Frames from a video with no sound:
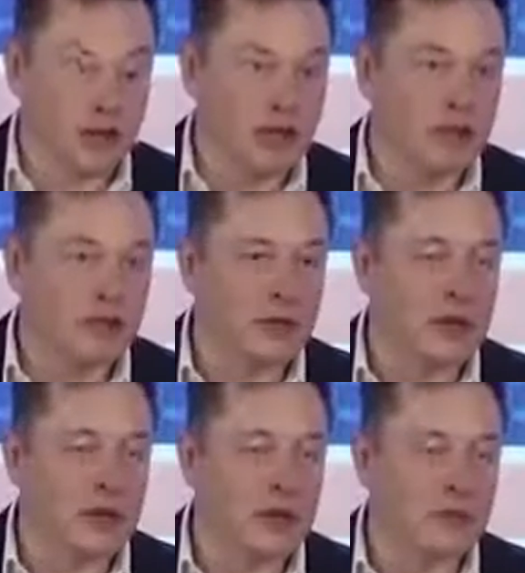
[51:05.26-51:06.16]
in the next
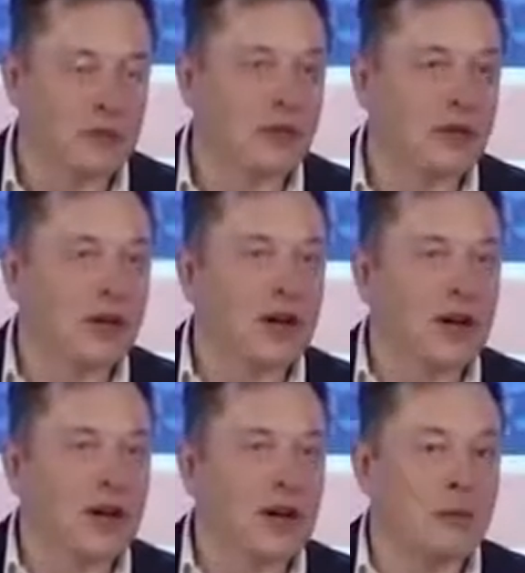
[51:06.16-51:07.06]
few years,
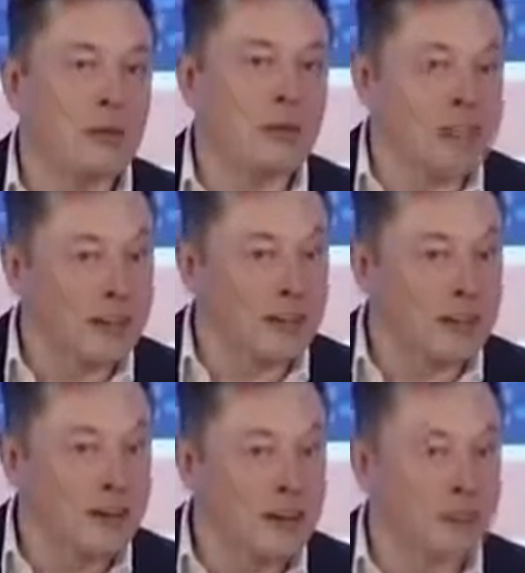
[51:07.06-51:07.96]
but it's,
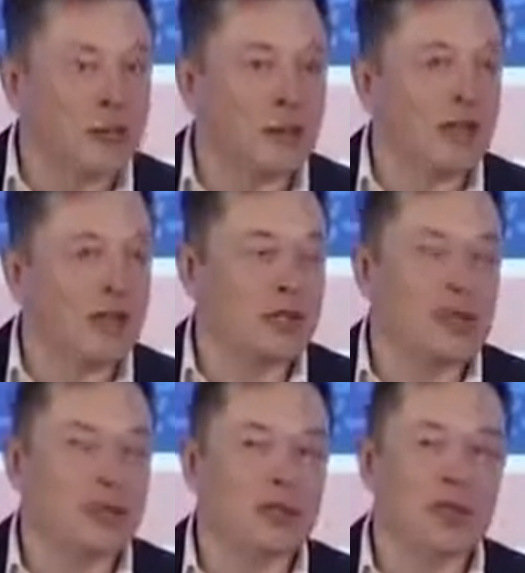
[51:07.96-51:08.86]
again, over 20
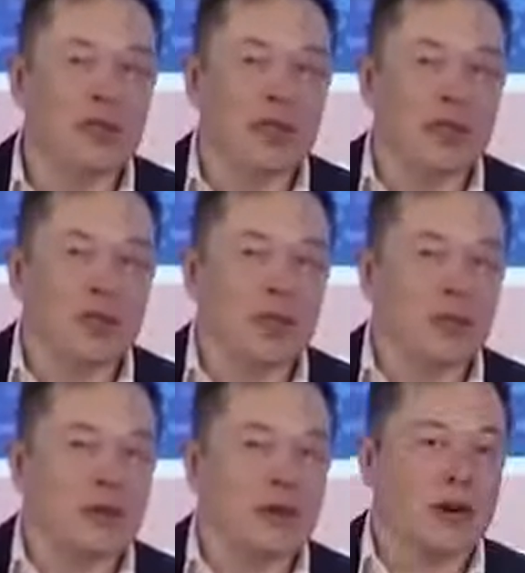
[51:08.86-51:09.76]
years.
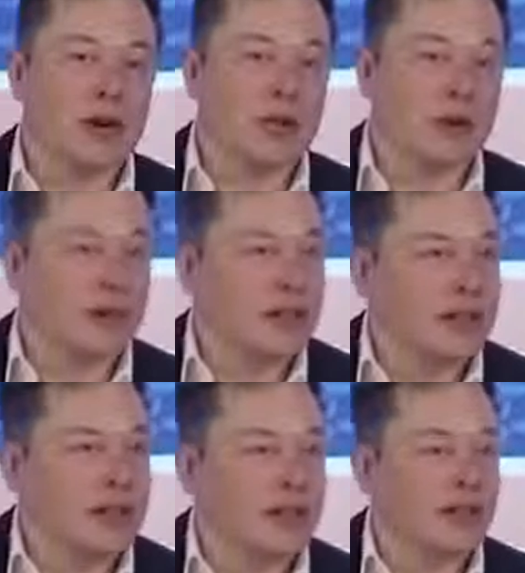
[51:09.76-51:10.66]
And when you actually
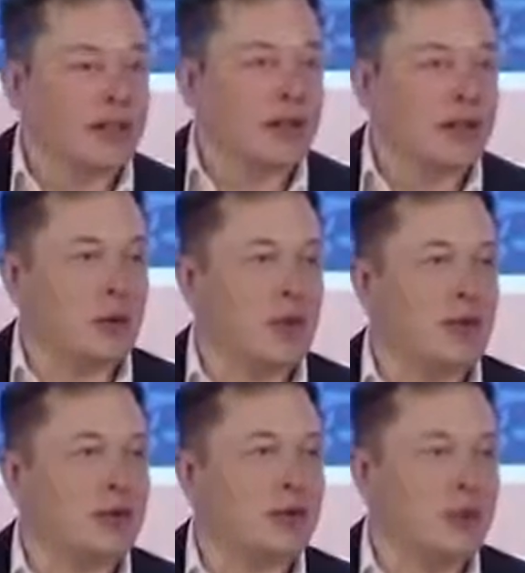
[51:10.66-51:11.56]
net that out and say, well,
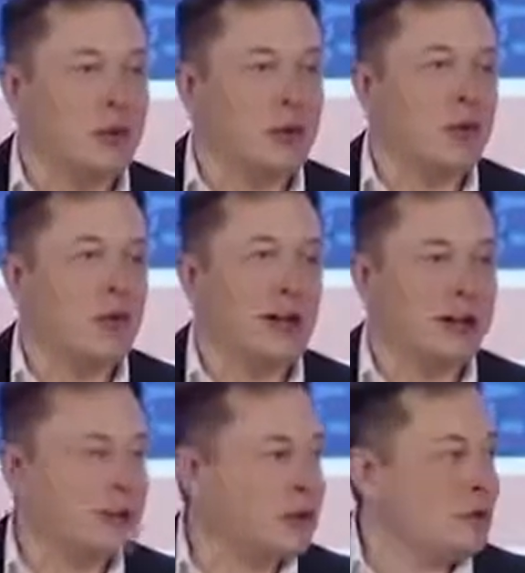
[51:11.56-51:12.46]
what is the
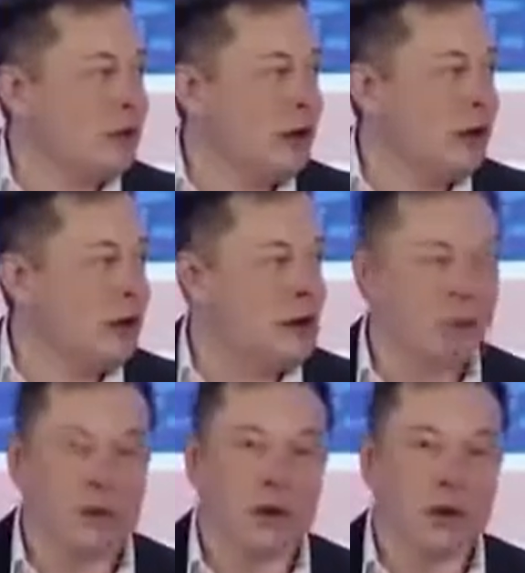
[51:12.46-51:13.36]
impact
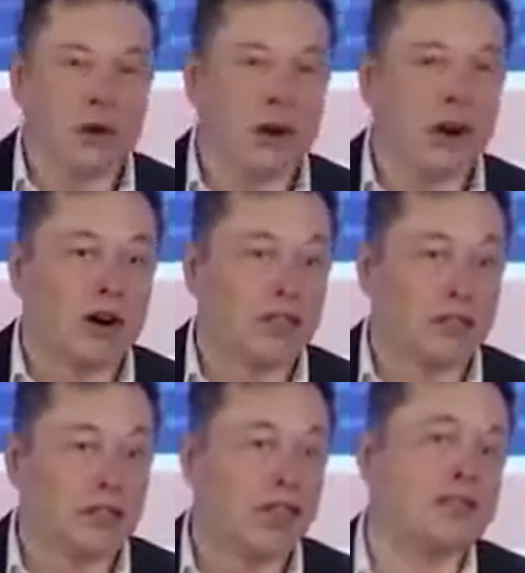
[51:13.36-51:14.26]
per car,
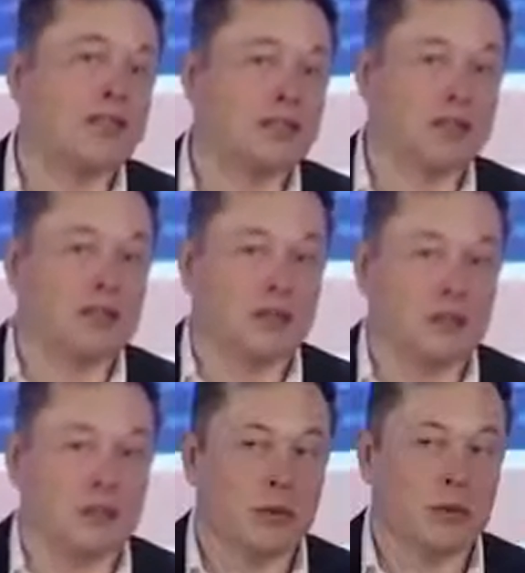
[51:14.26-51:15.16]
because that is intended
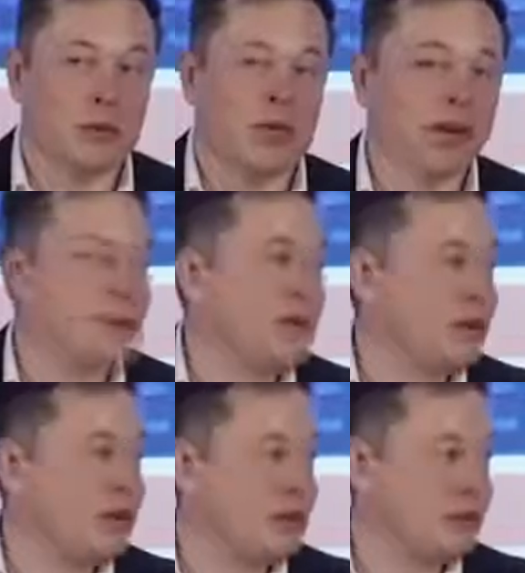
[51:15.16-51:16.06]
to support
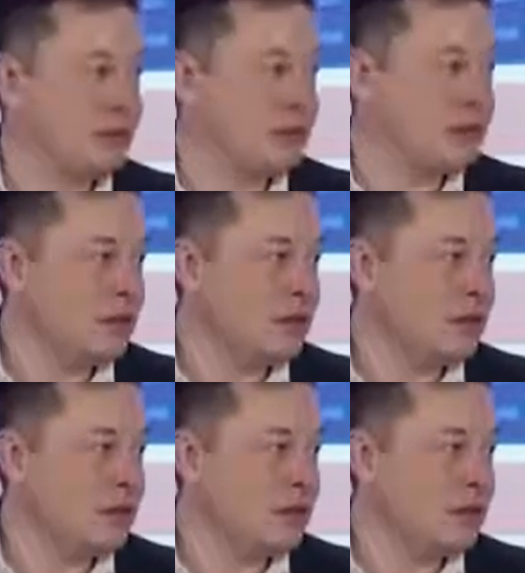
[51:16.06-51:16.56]
500,000